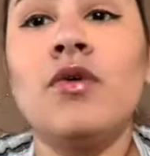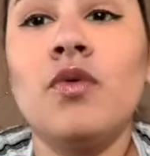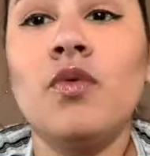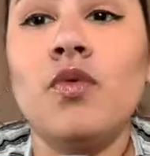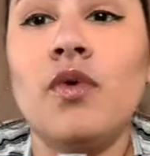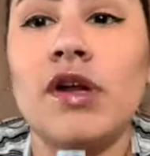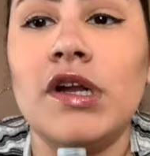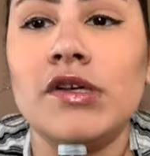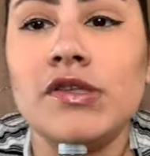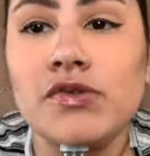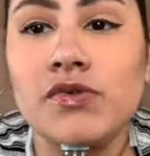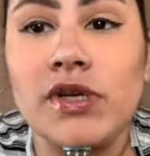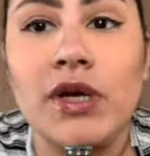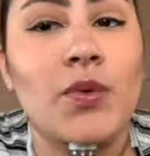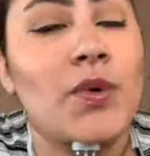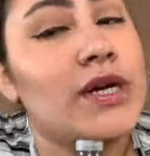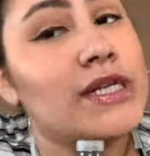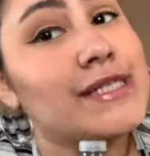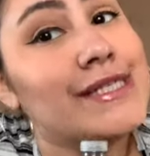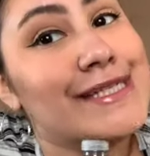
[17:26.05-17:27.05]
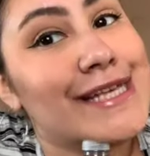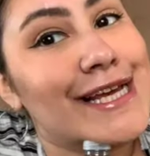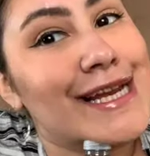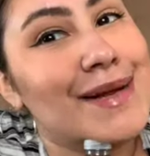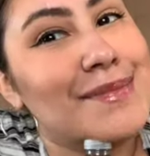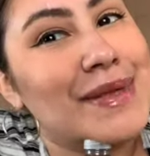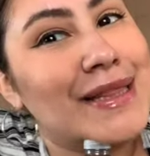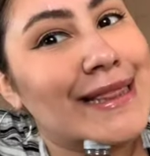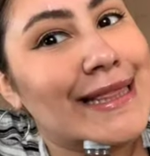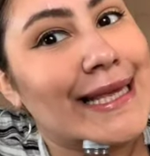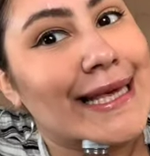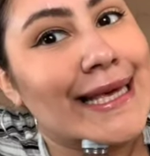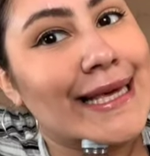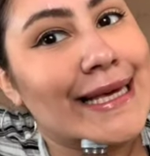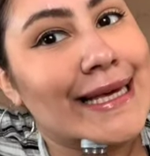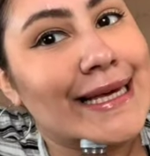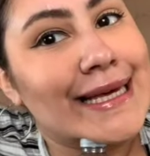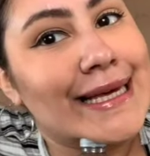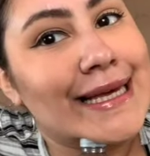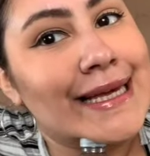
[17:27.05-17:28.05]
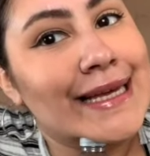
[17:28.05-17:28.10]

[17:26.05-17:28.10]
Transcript: What else do I want to say? Let me think.